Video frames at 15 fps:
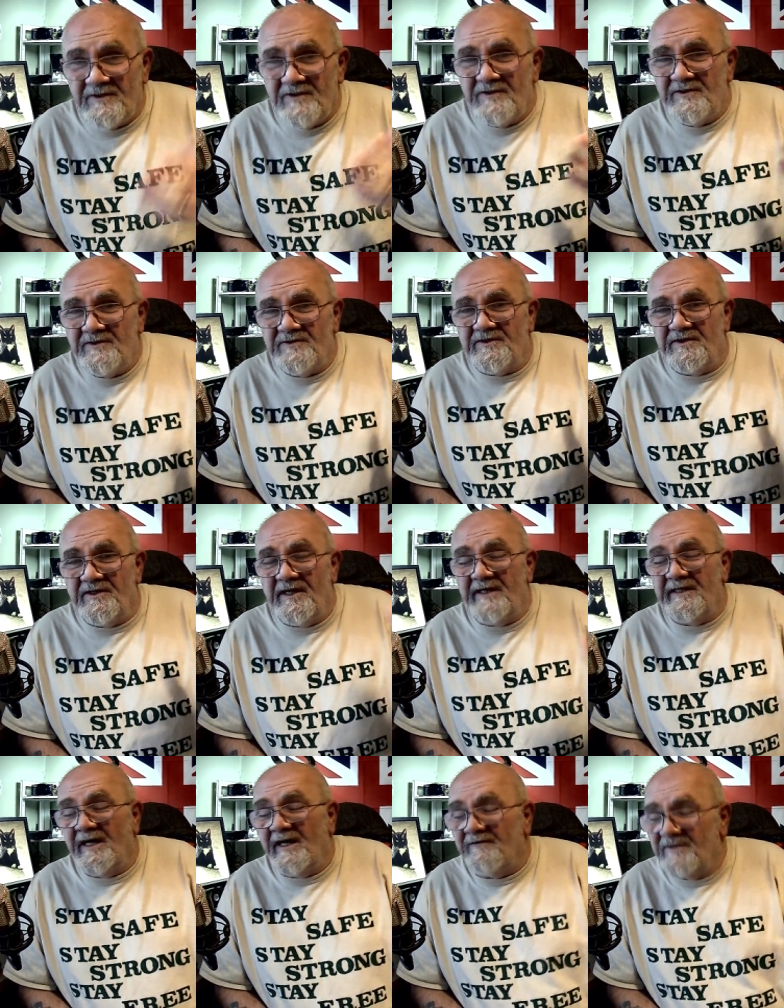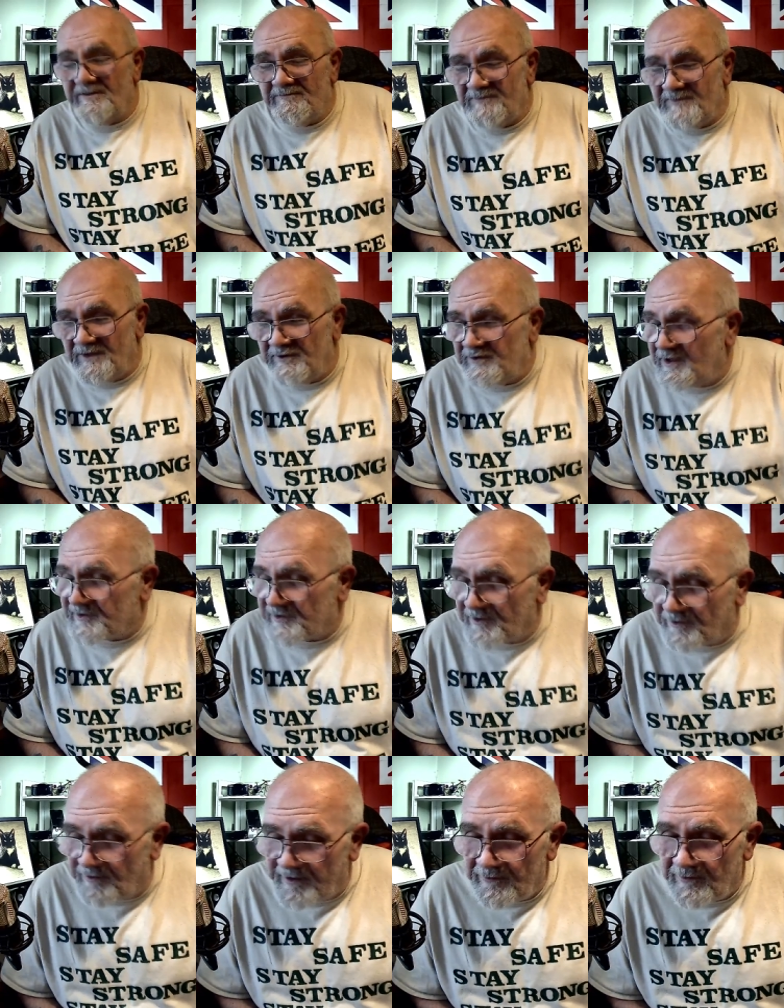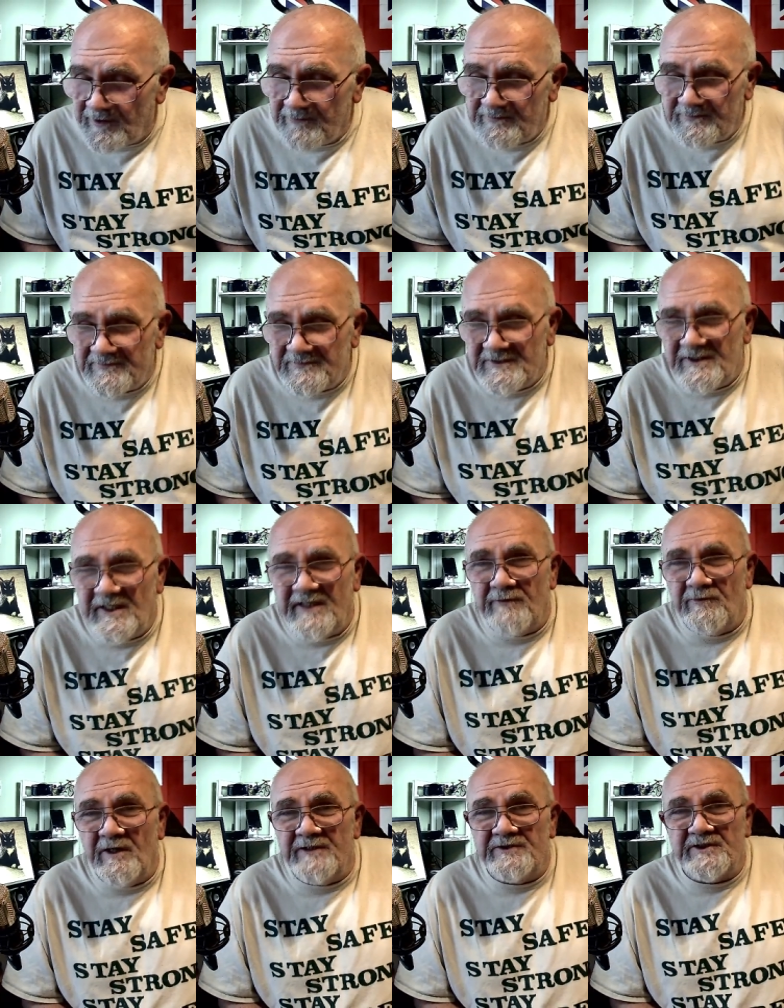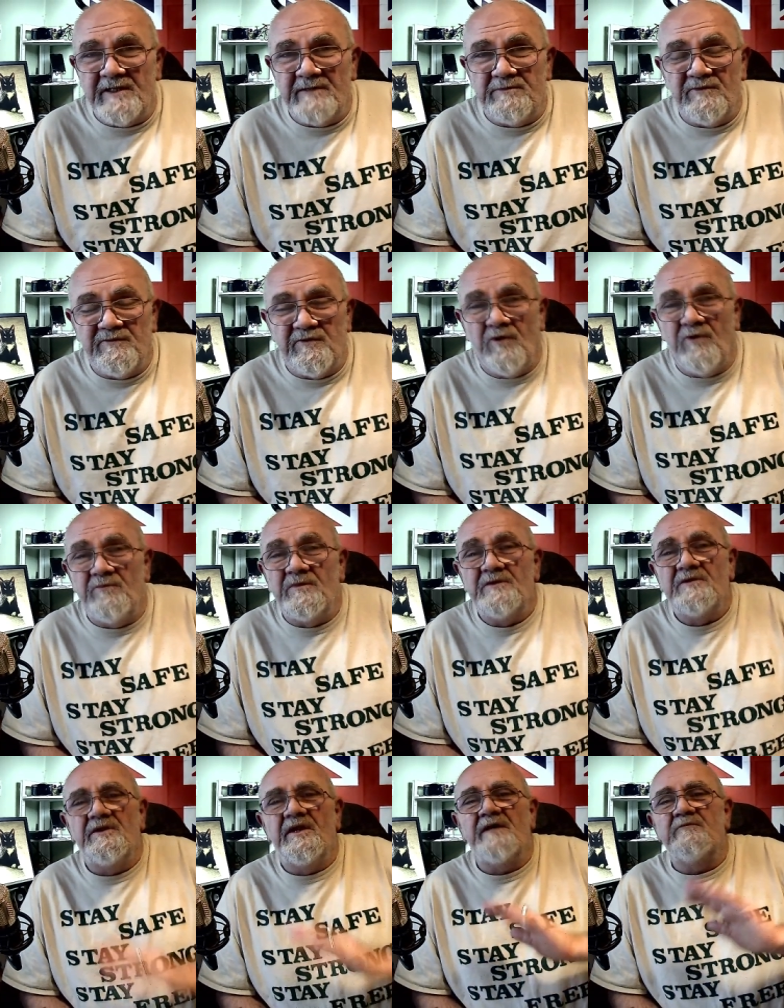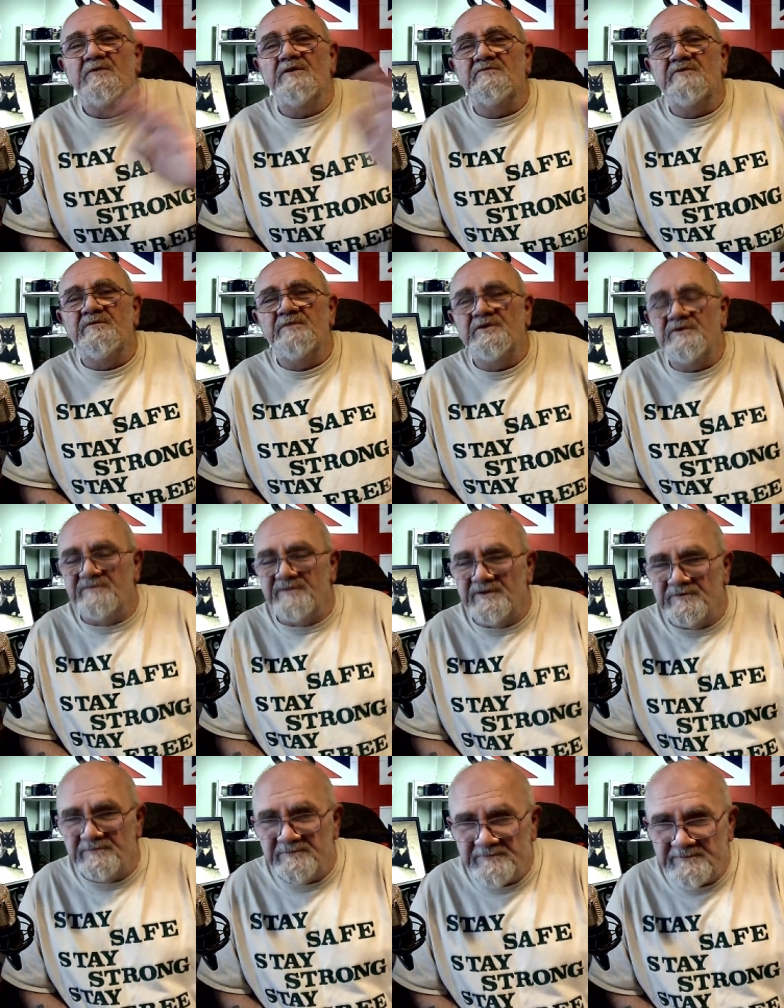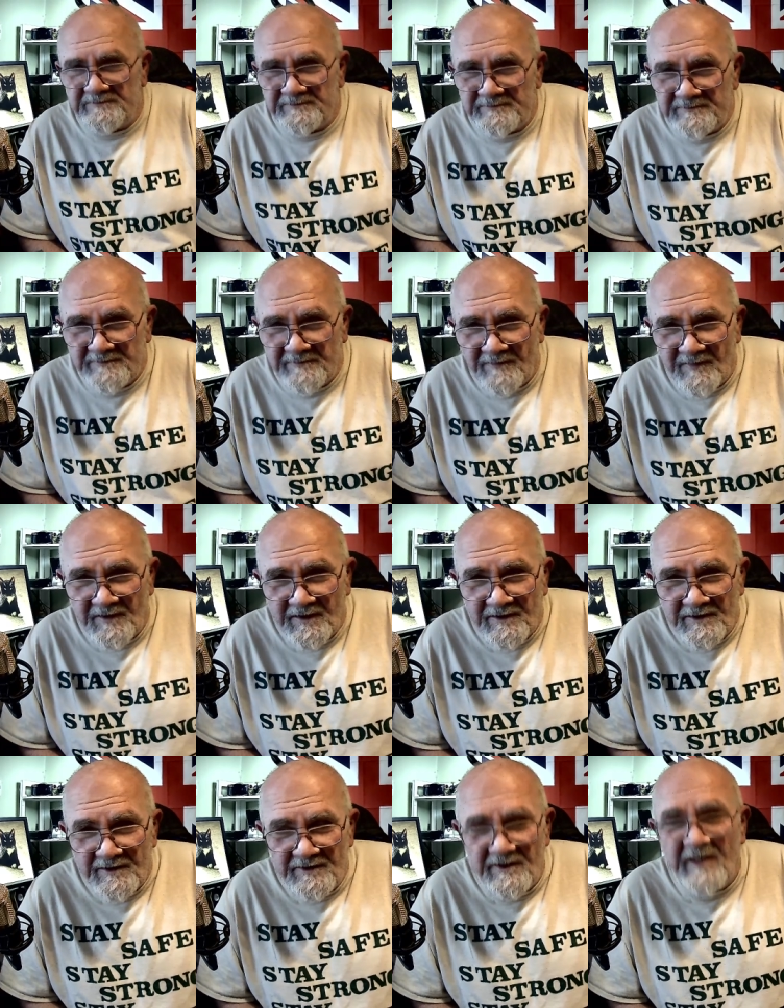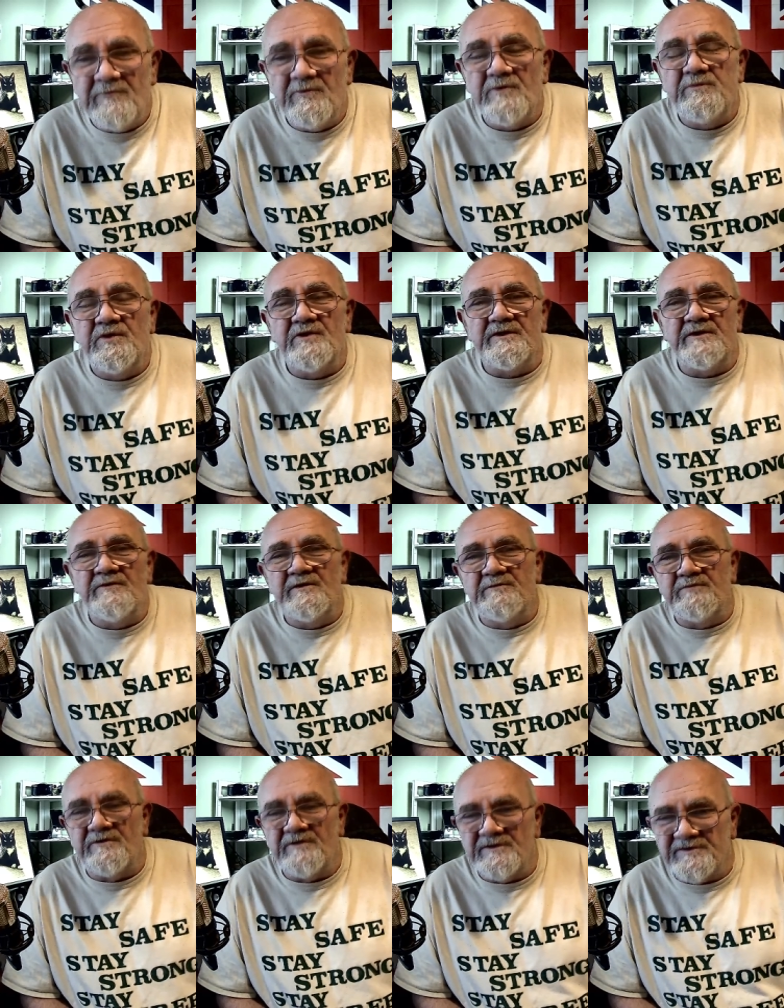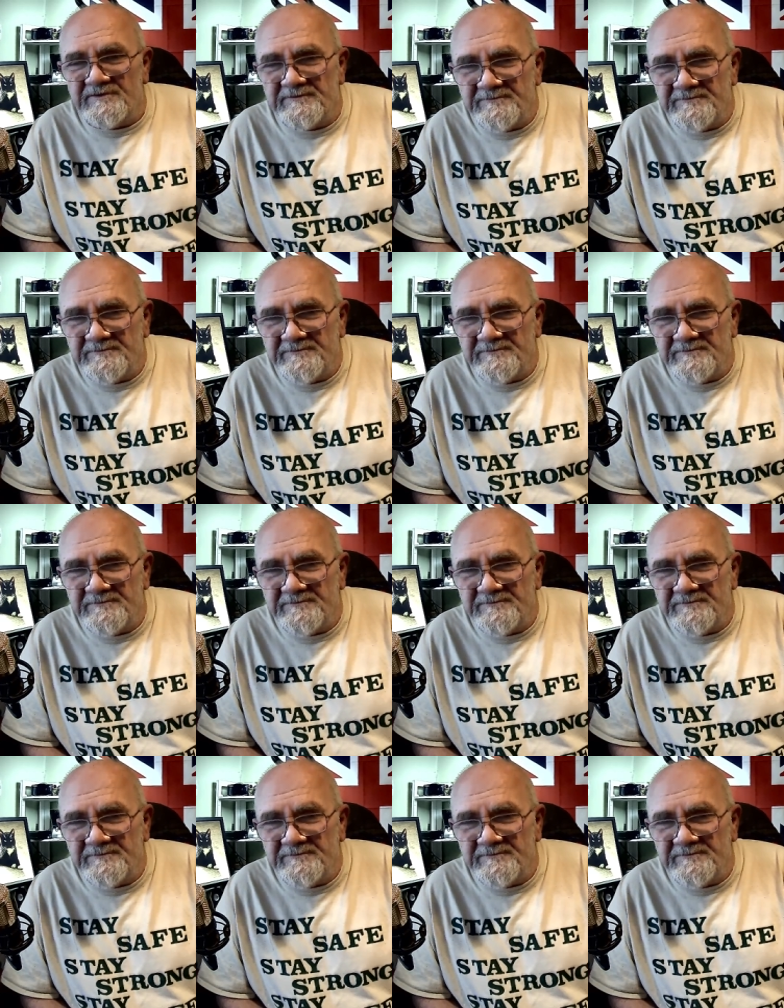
So there you have it. You disagree with them in any way, shape or form, they will remove you. They will put you in prison.